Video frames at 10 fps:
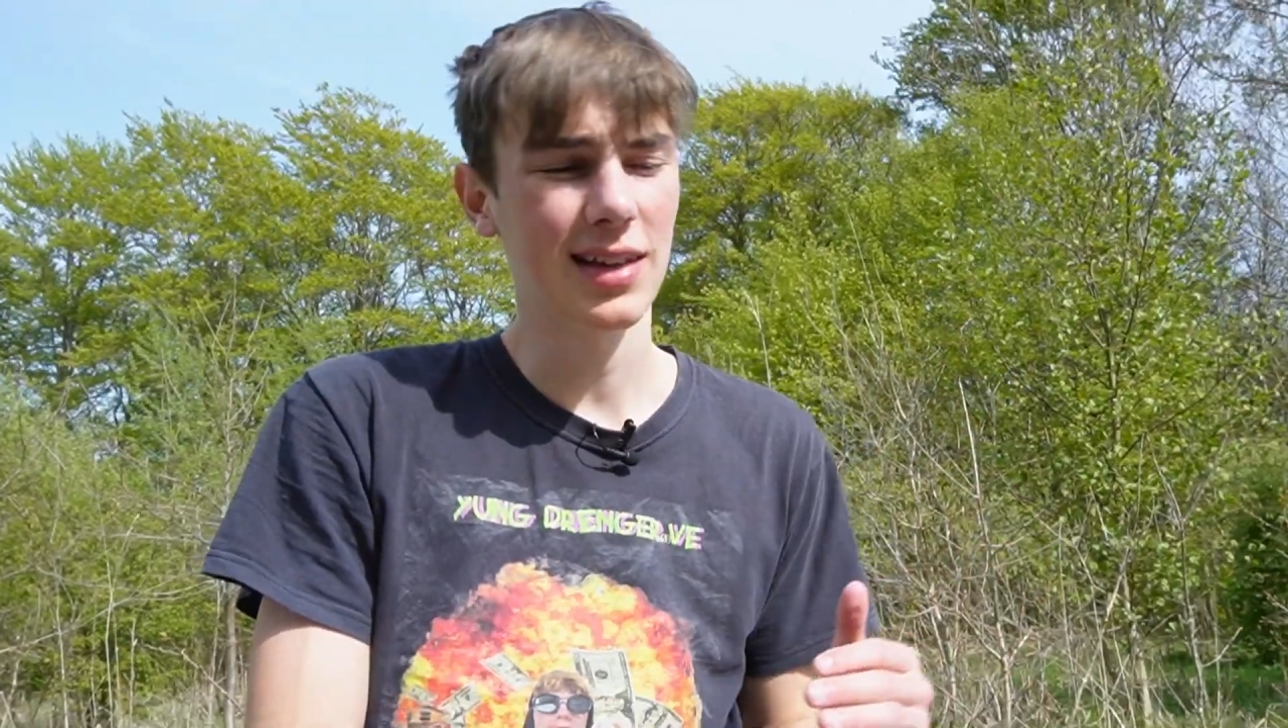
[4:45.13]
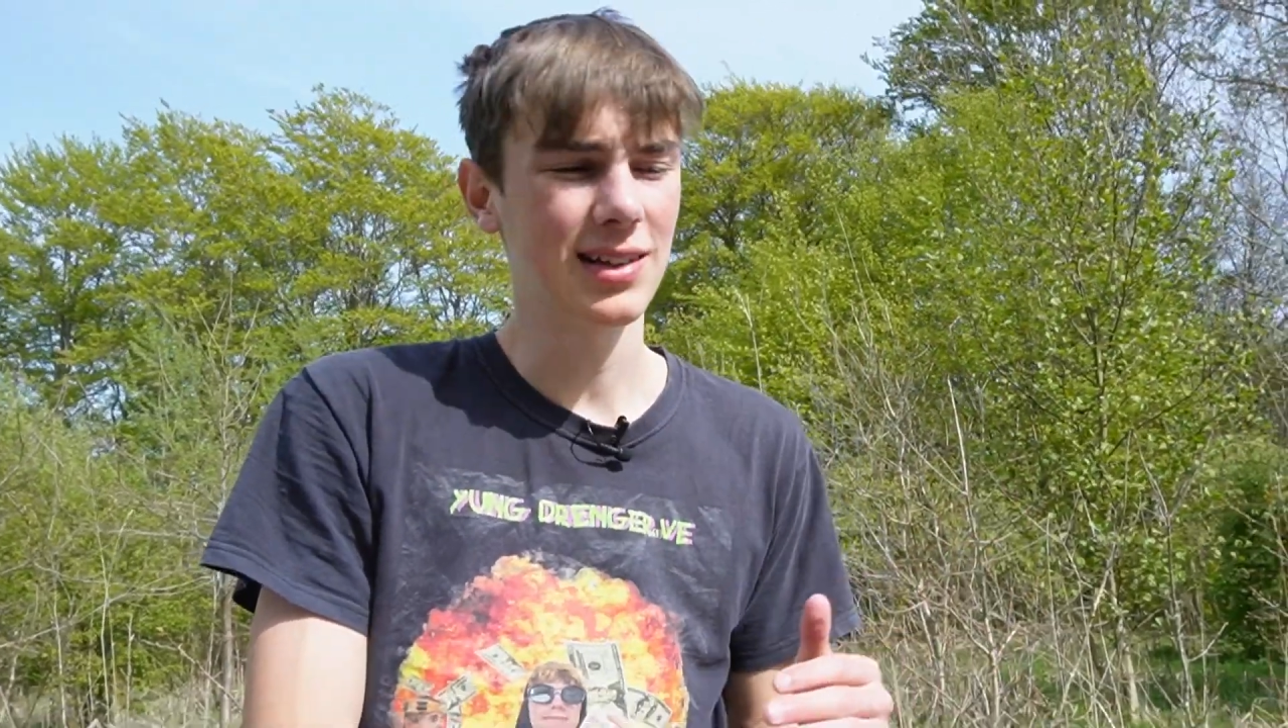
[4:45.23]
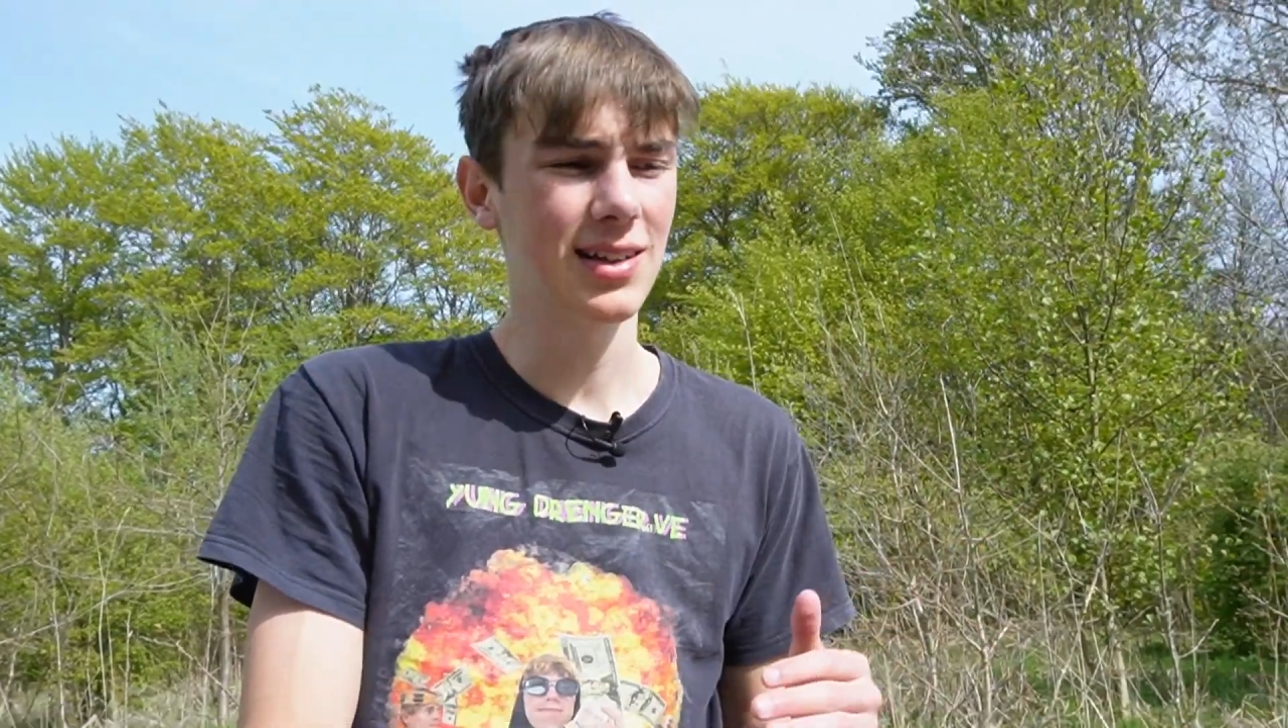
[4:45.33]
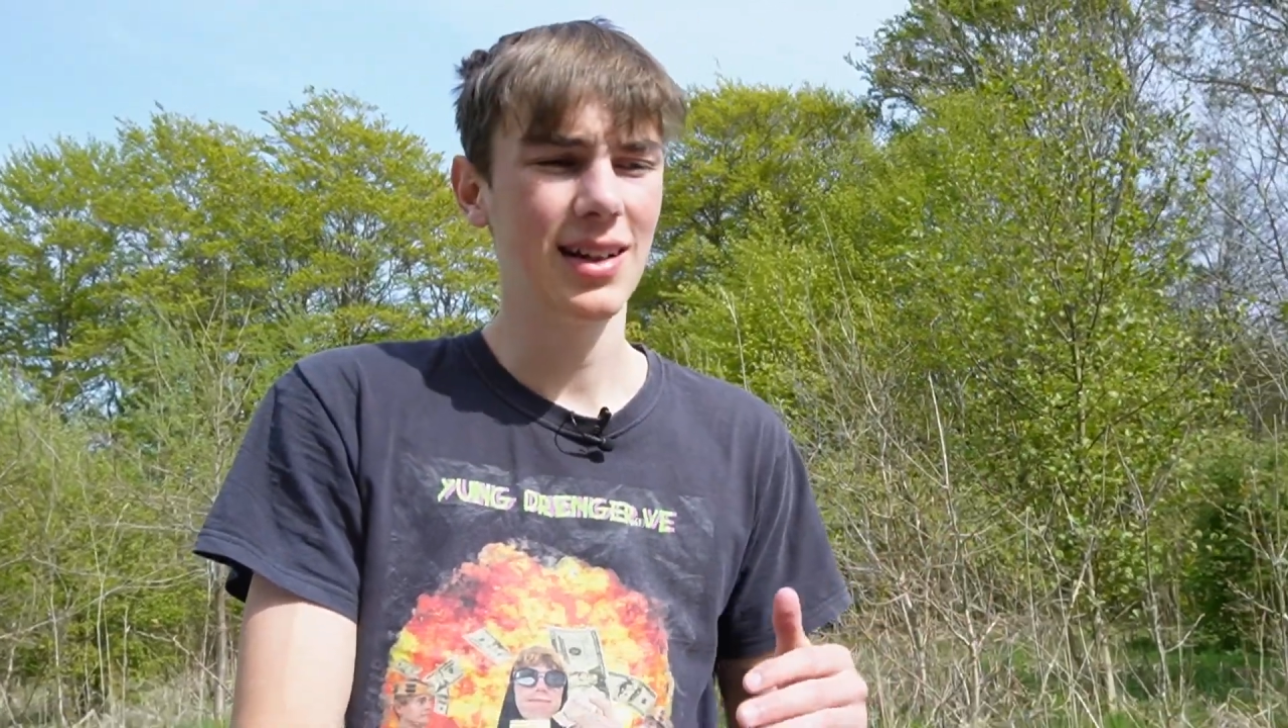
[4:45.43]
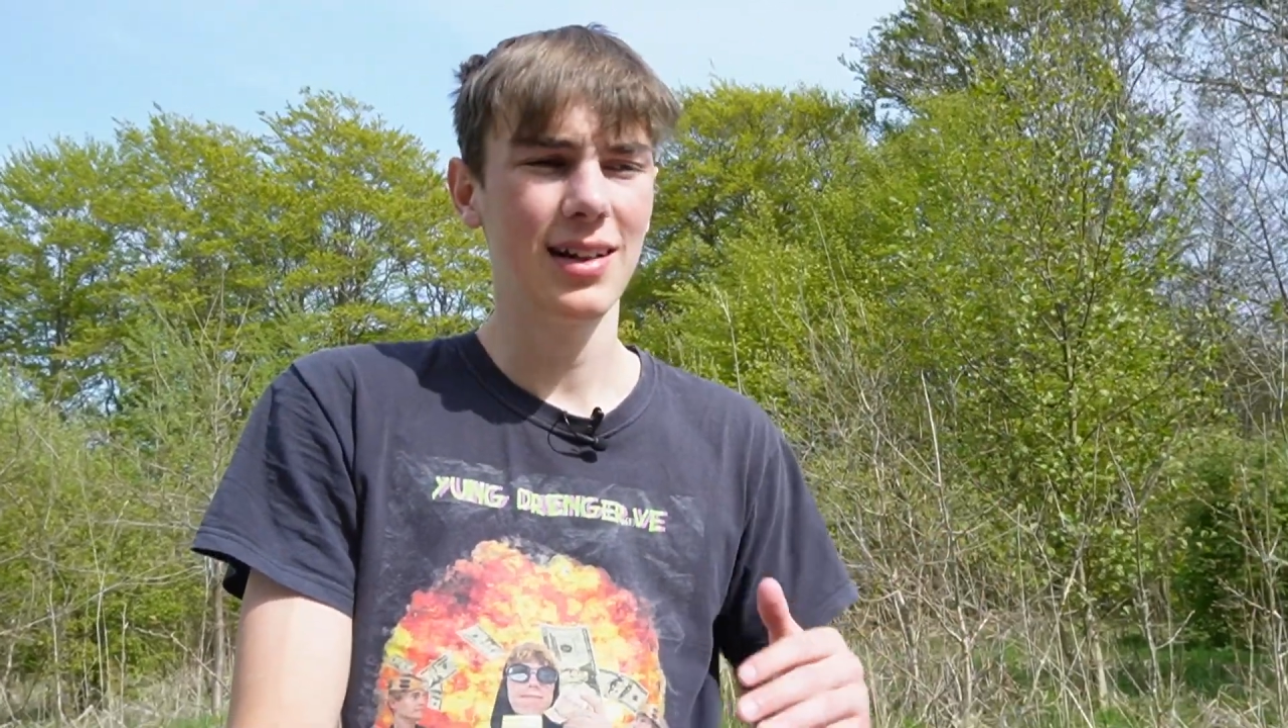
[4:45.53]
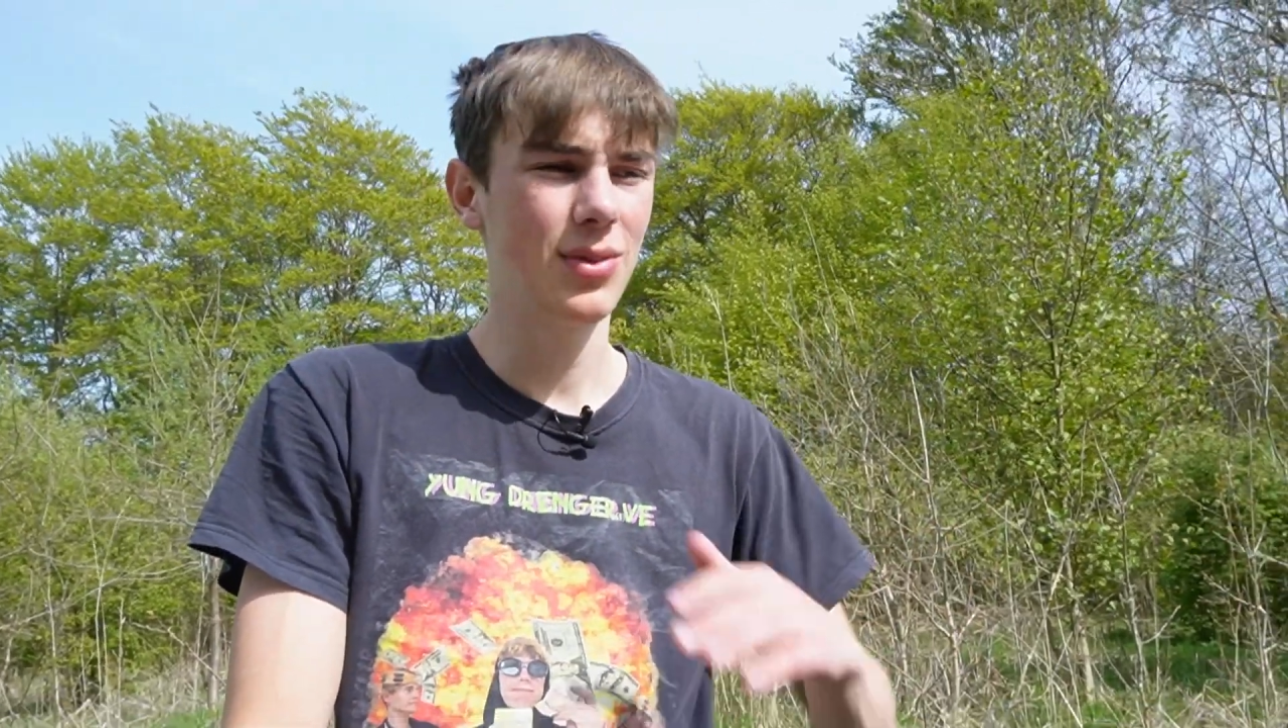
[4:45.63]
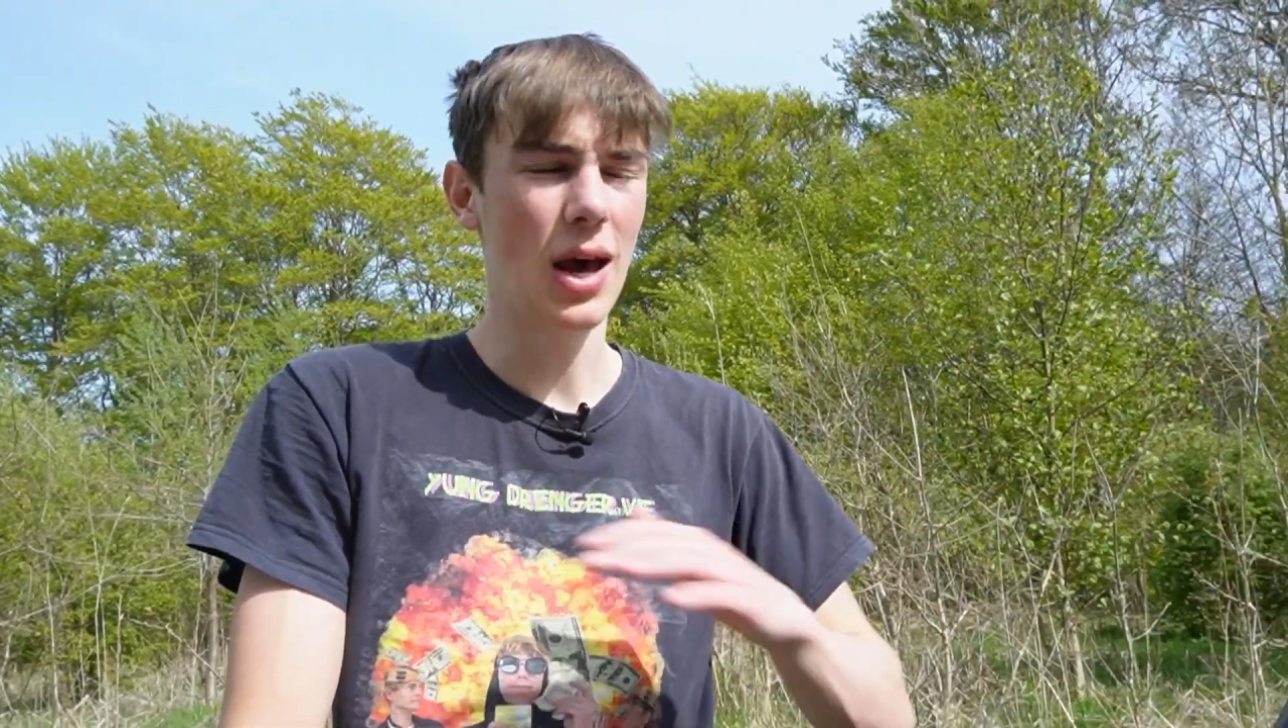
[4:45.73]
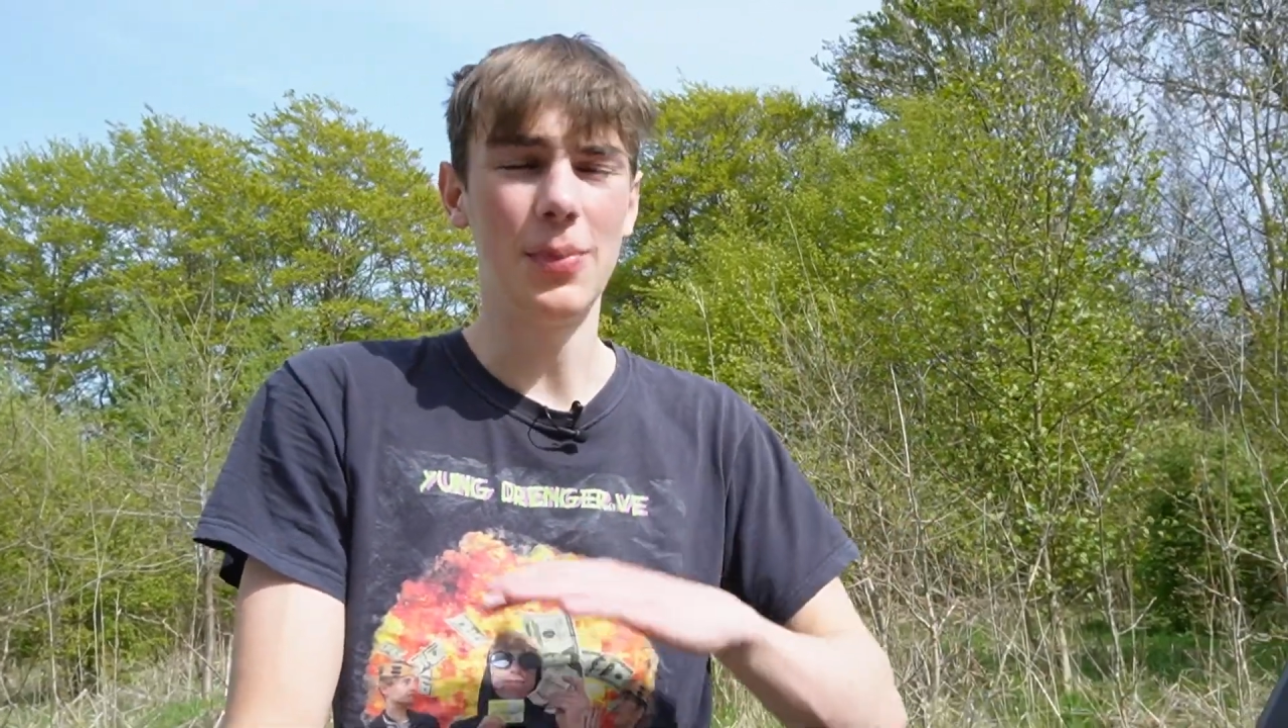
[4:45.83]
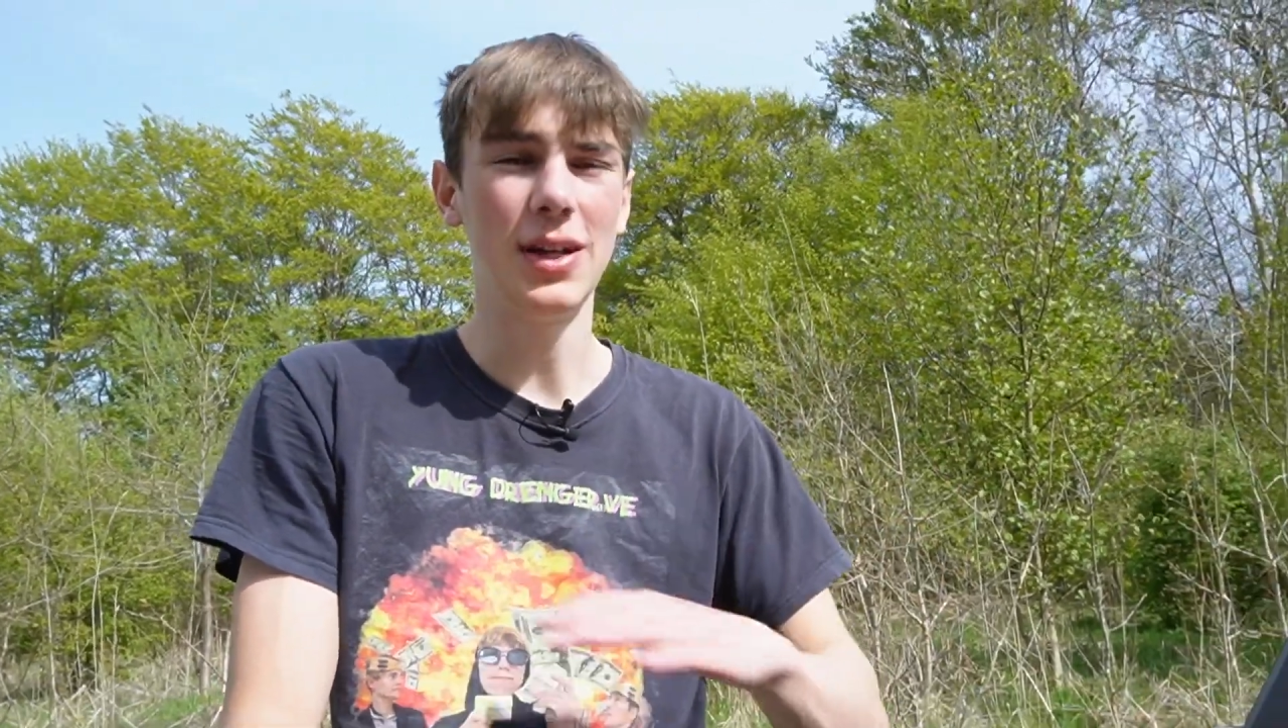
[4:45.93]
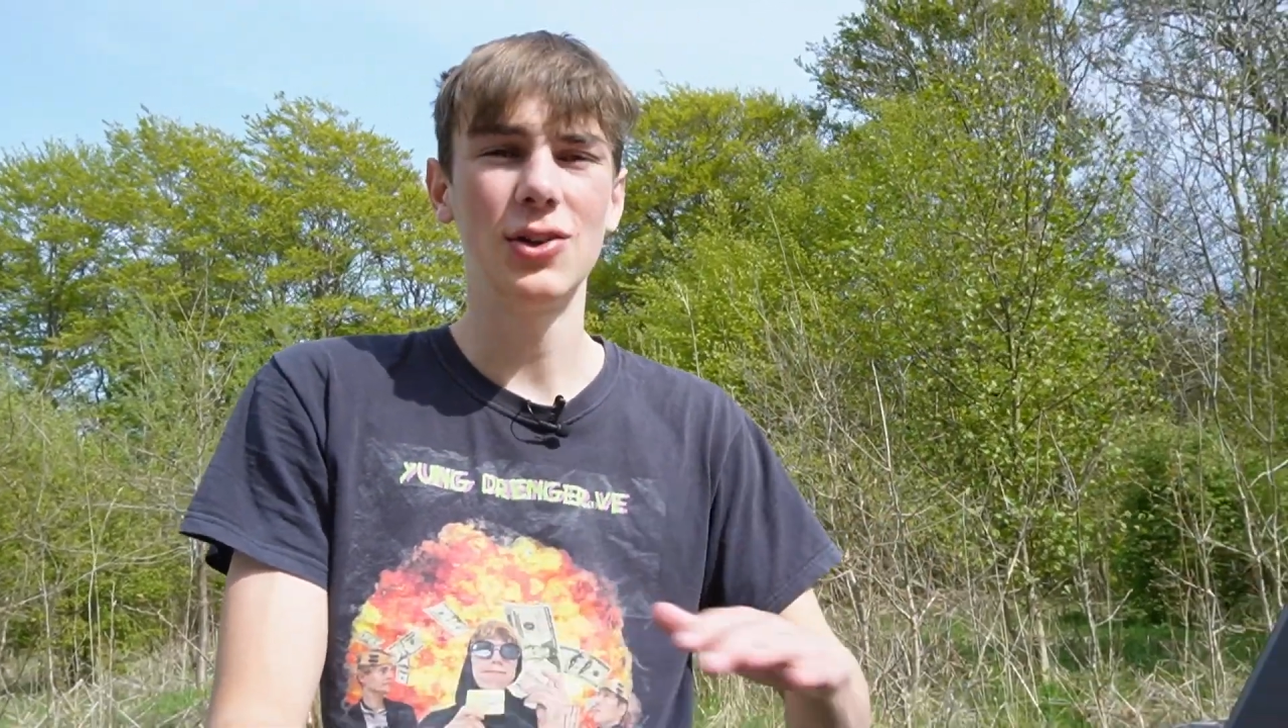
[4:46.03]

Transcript: that beat.